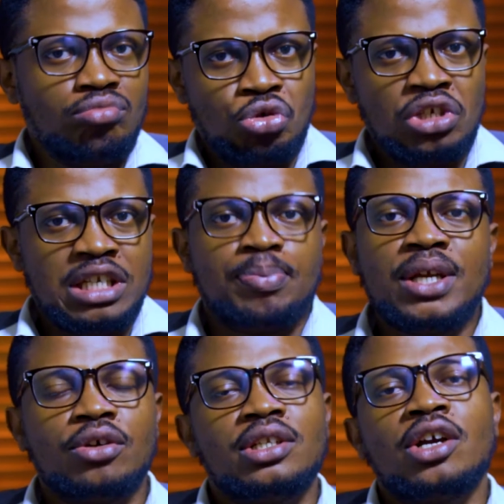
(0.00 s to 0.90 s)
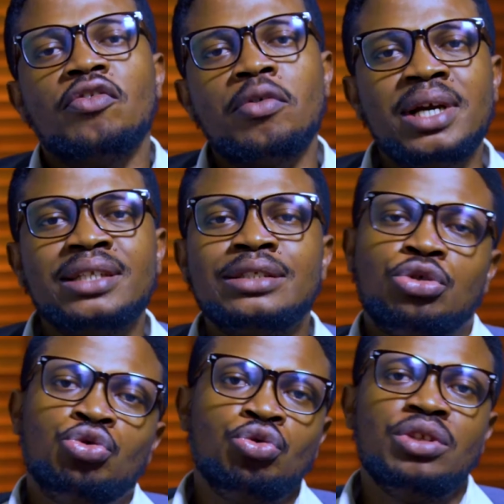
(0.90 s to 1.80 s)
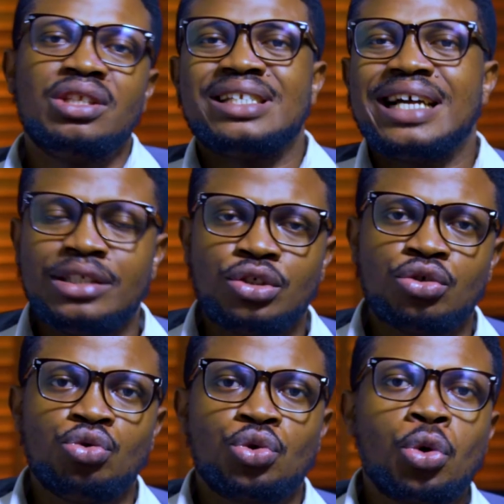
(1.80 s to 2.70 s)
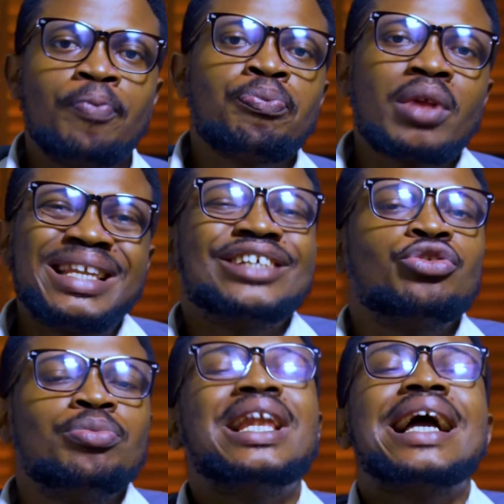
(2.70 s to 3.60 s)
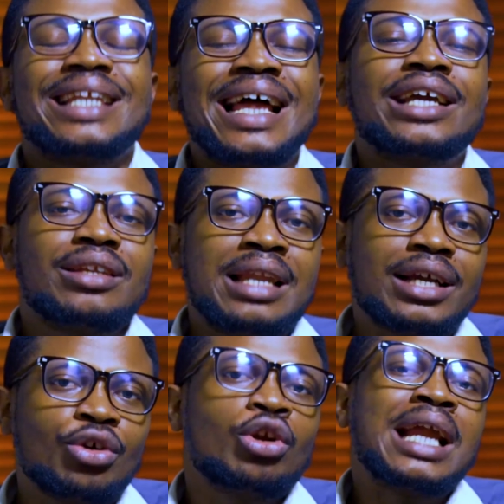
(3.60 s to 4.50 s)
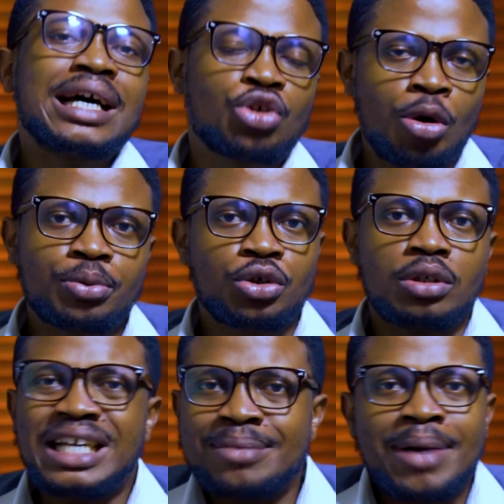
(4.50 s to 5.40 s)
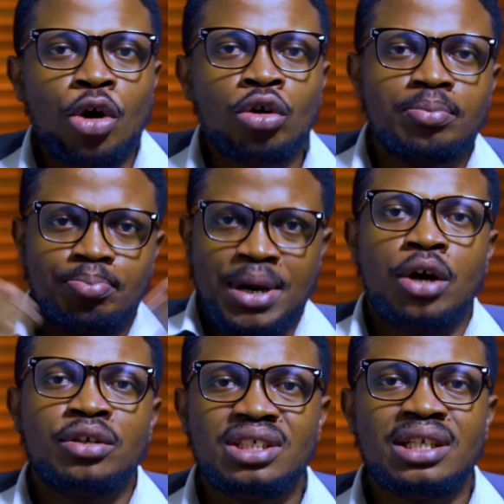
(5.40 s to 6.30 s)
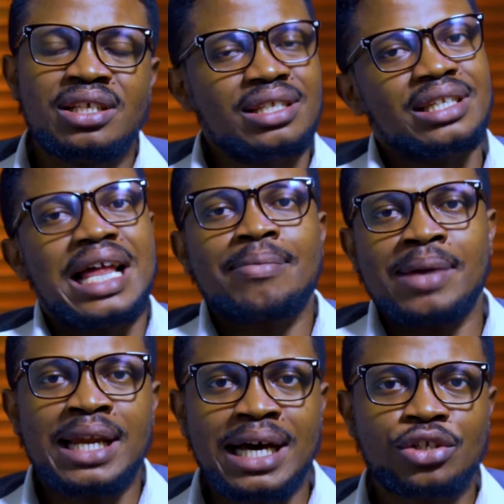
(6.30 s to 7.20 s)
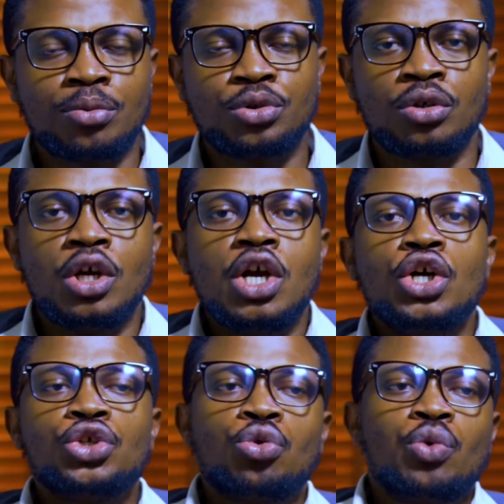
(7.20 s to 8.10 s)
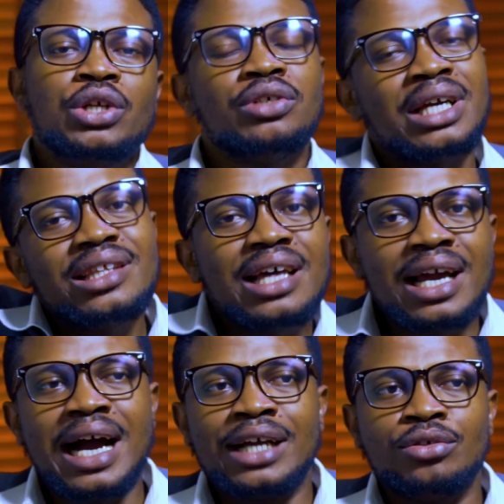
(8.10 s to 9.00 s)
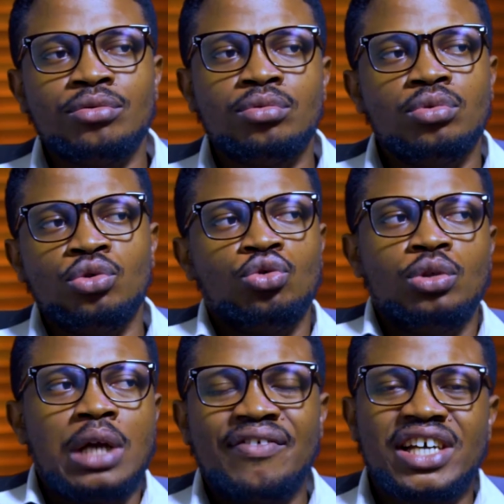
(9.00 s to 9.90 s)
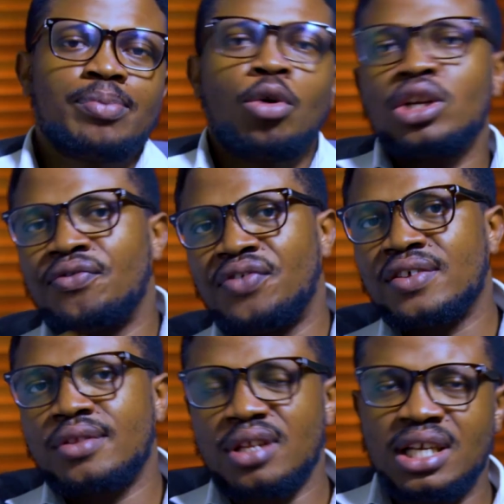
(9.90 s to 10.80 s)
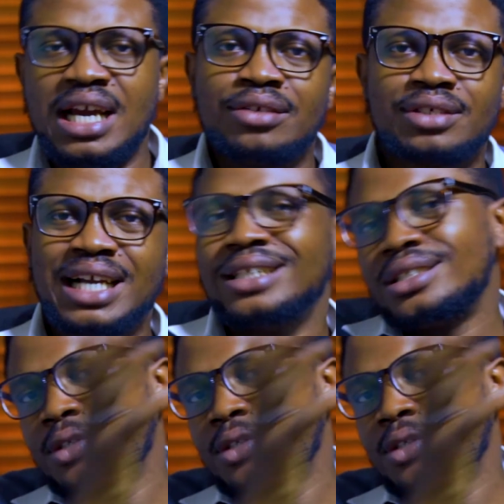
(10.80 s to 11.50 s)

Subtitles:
depend on the government to do the things I need to do. So that should be like your last option. In my own priority list, is like my last option. So when you get there and you have explored the first 3 and you can't